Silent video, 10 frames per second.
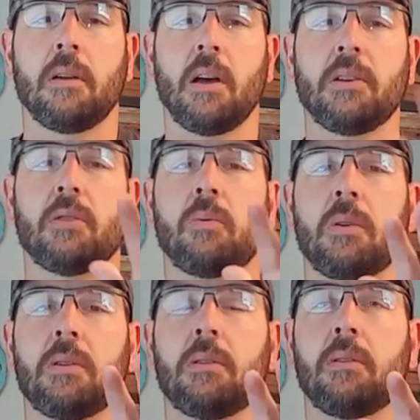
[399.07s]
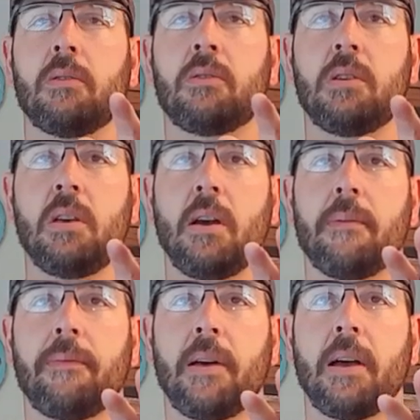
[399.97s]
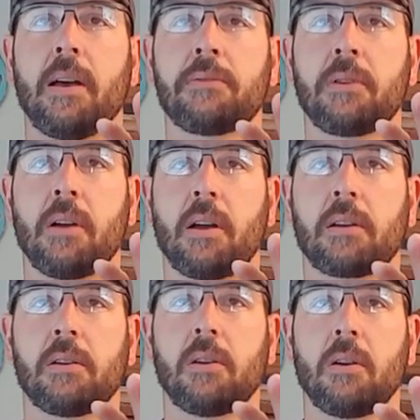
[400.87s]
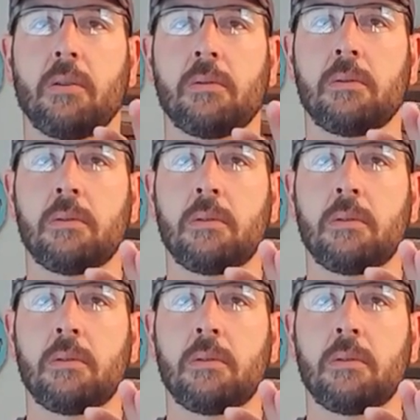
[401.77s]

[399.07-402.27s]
And I just want to see how fast I can go.